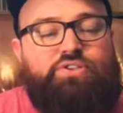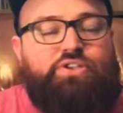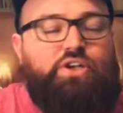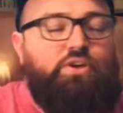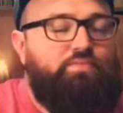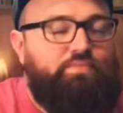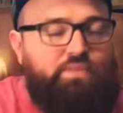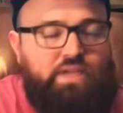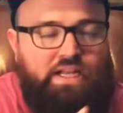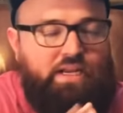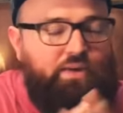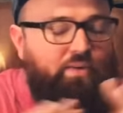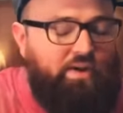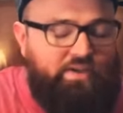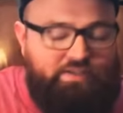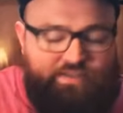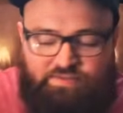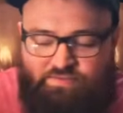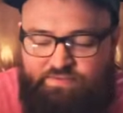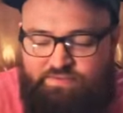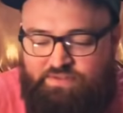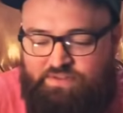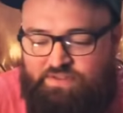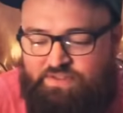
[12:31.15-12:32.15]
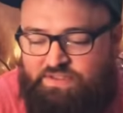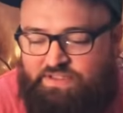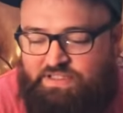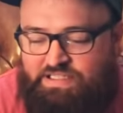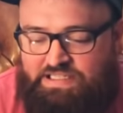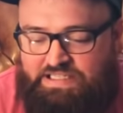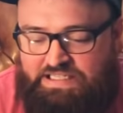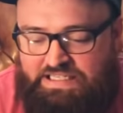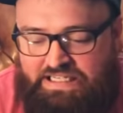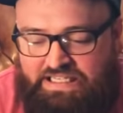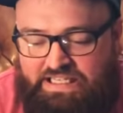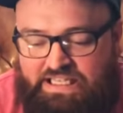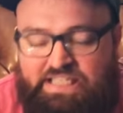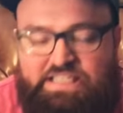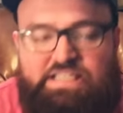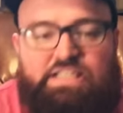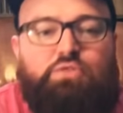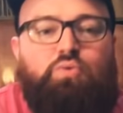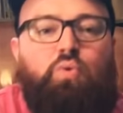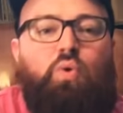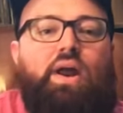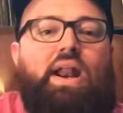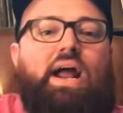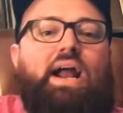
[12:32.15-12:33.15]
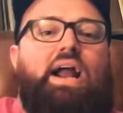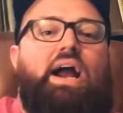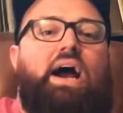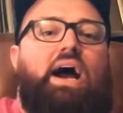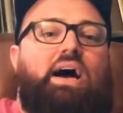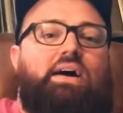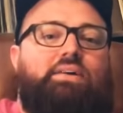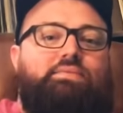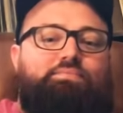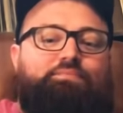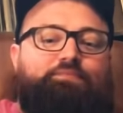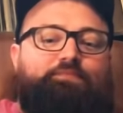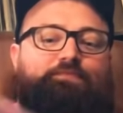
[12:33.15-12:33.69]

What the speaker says: So anyways, this is what I got.